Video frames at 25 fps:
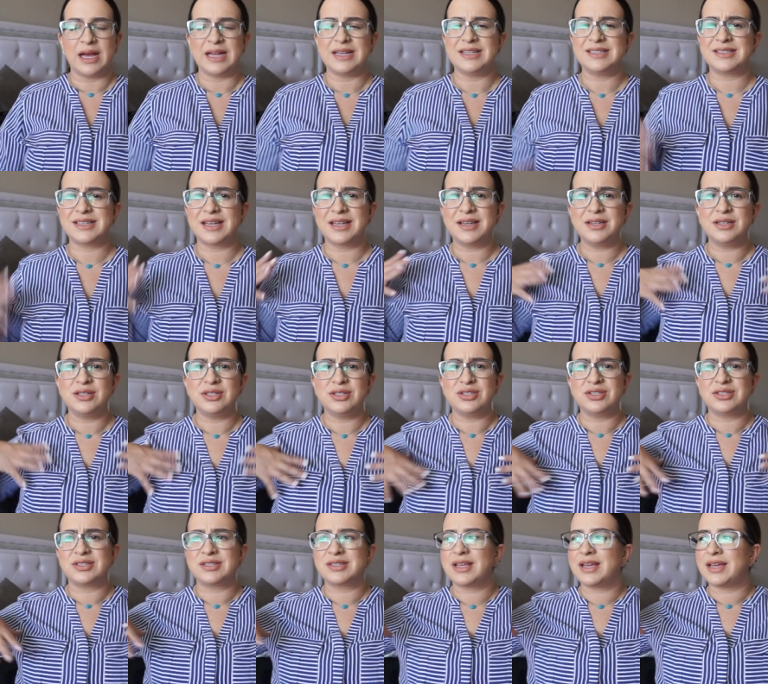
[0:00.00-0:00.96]
I decided to
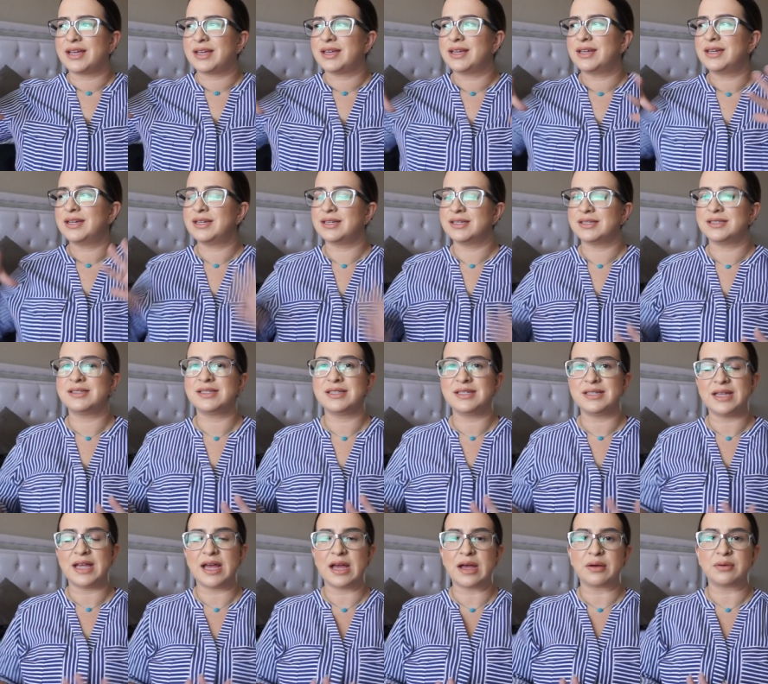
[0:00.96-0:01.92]
just like sit
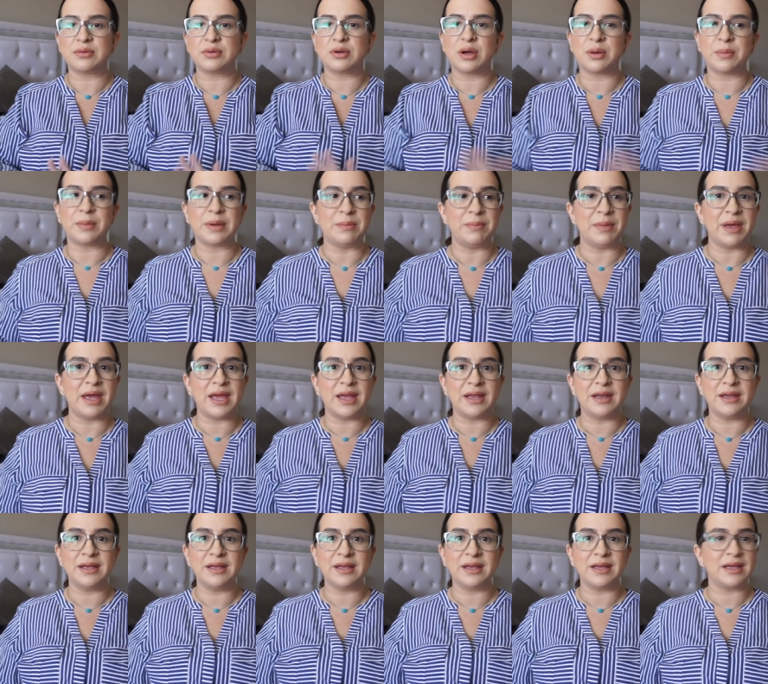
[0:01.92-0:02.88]
down on my
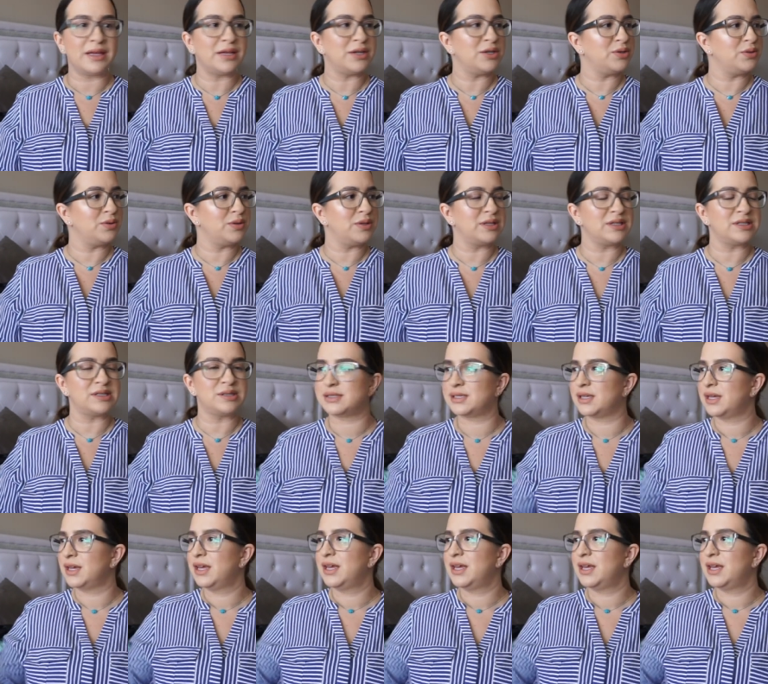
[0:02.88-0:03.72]
bed and do this